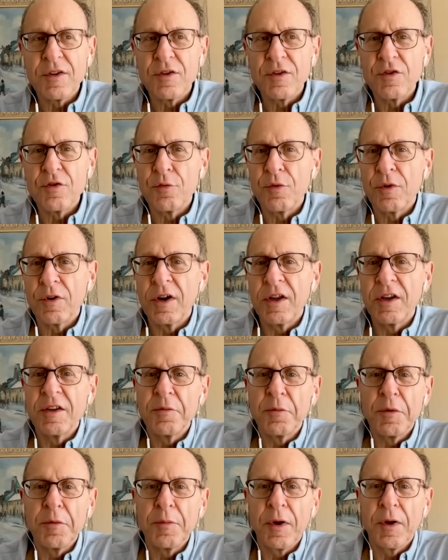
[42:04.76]
that you
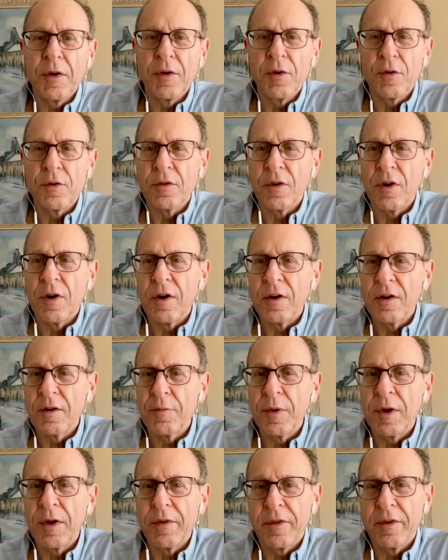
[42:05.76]
related to me about her talk
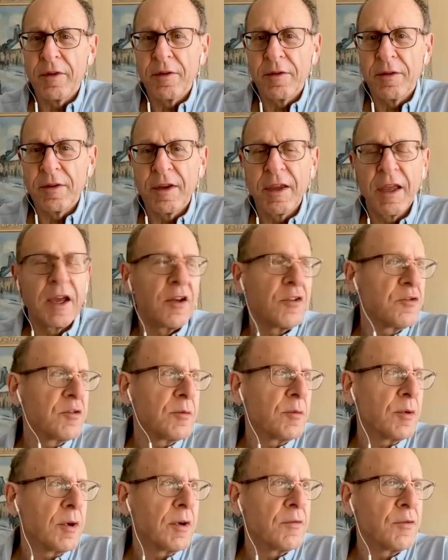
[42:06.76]
about the, the
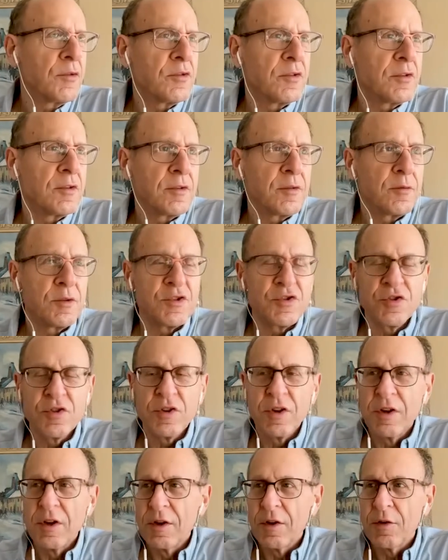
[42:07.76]
calcium levels,
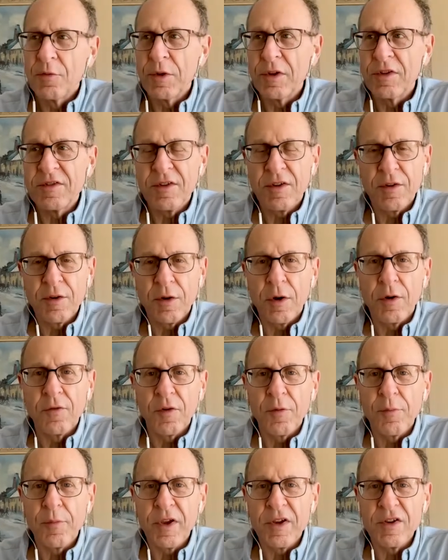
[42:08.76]
which we see on all
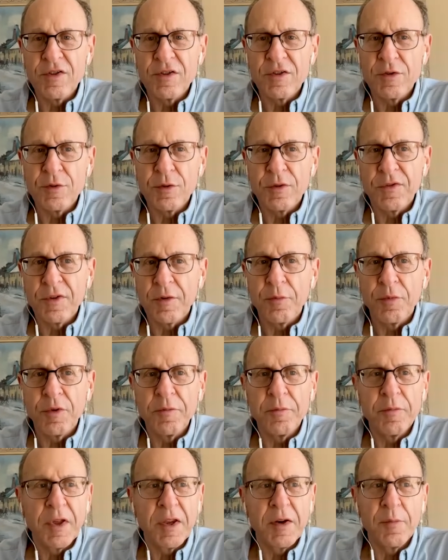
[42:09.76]
of our patients who have
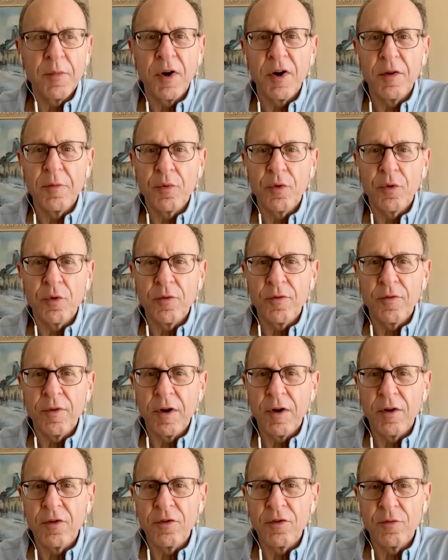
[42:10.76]
complete metabolic
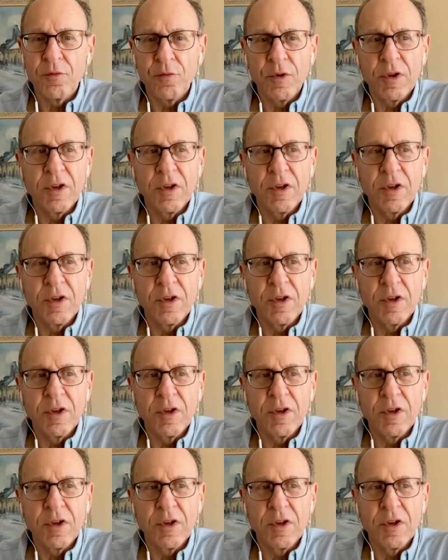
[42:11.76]
profiles,